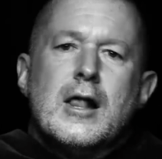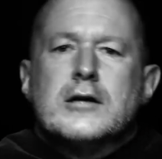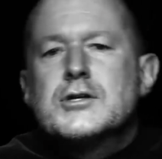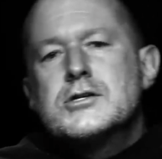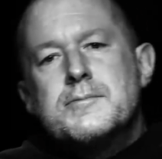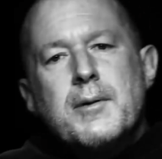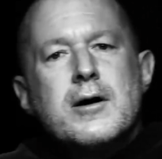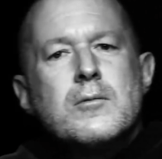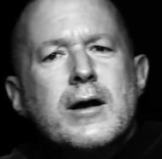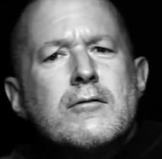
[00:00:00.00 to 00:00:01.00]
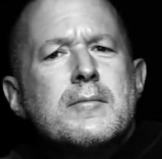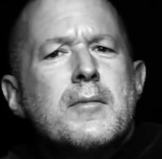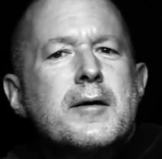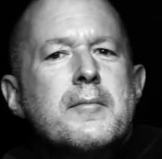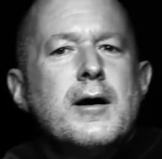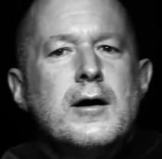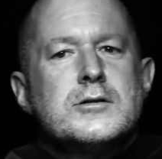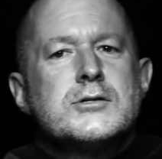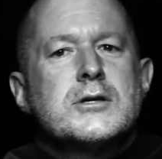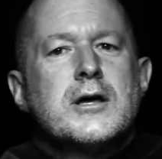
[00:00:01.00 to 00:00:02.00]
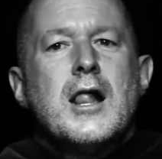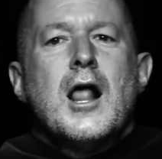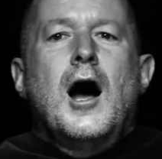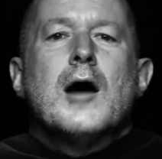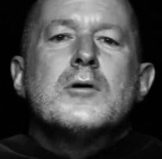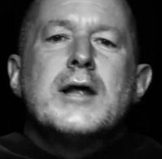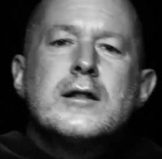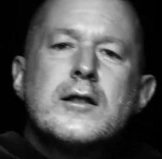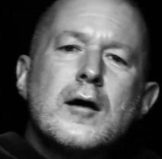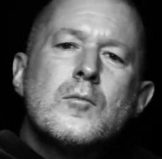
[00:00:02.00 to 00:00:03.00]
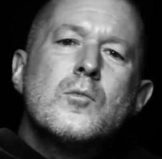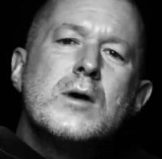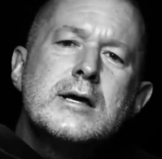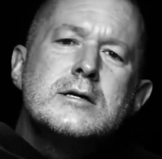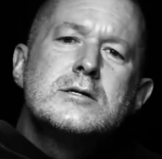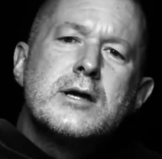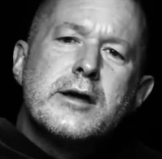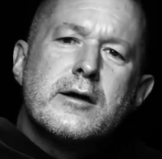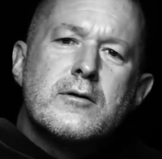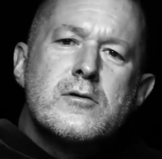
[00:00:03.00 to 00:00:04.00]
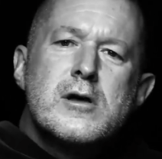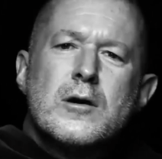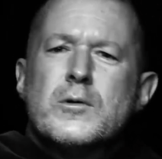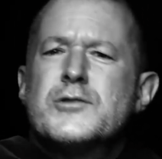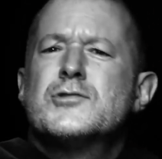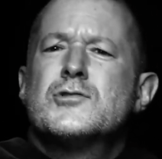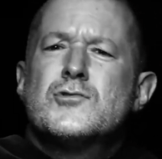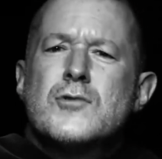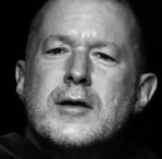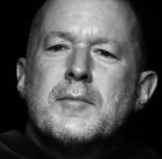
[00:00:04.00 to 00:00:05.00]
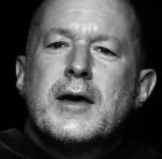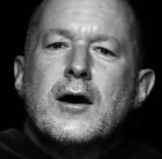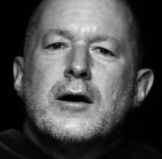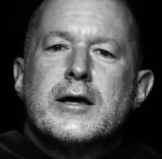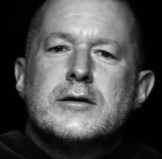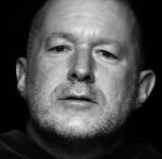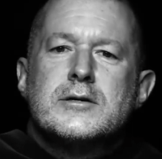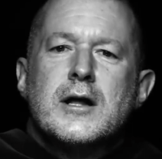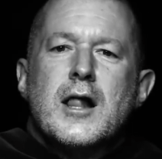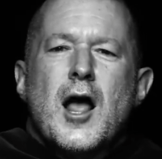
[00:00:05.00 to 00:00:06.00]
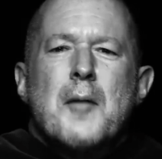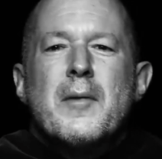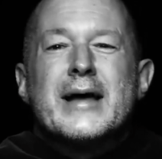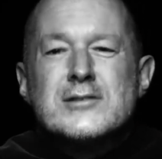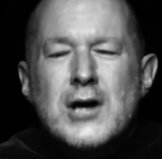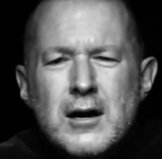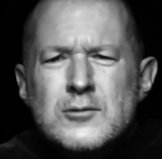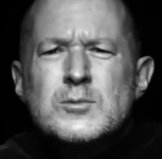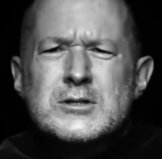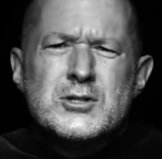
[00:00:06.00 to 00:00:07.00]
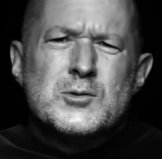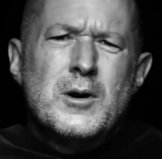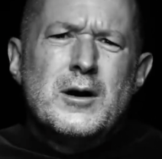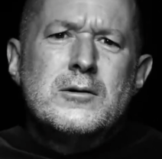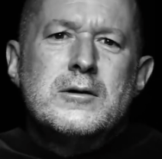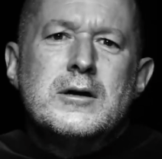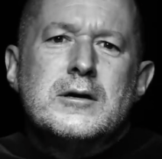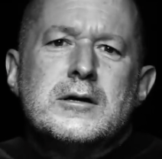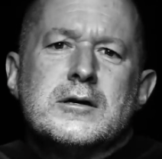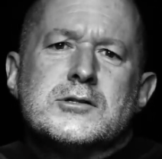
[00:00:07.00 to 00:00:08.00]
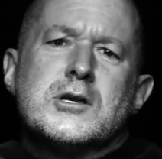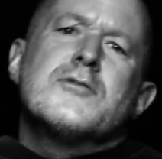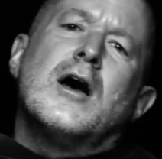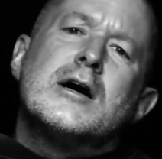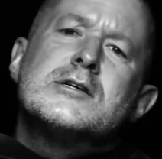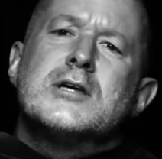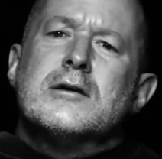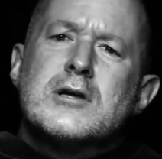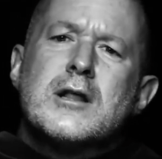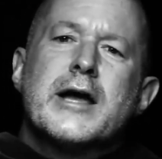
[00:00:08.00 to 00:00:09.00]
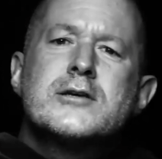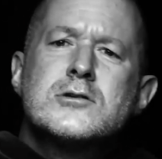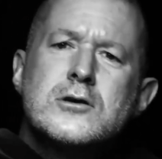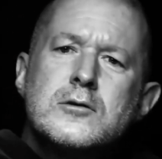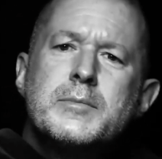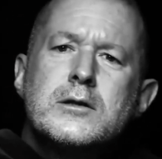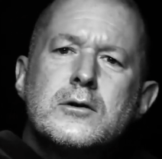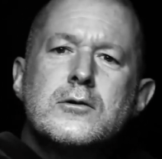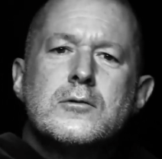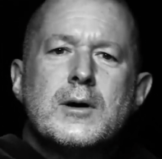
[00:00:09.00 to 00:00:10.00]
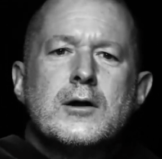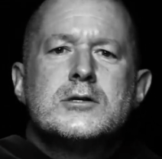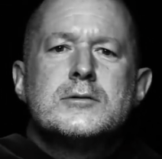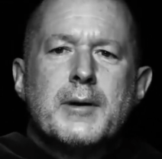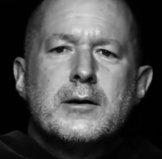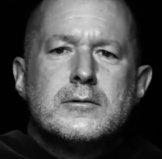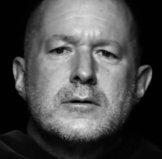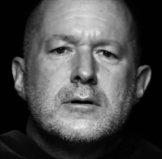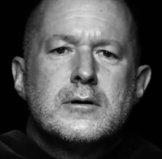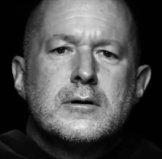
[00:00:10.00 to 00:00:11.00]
And despite wearing my mask, I would end up wheezing with streaming eyes, and my tongue would swell so that I sounded like Scooby-Doo when I spoke.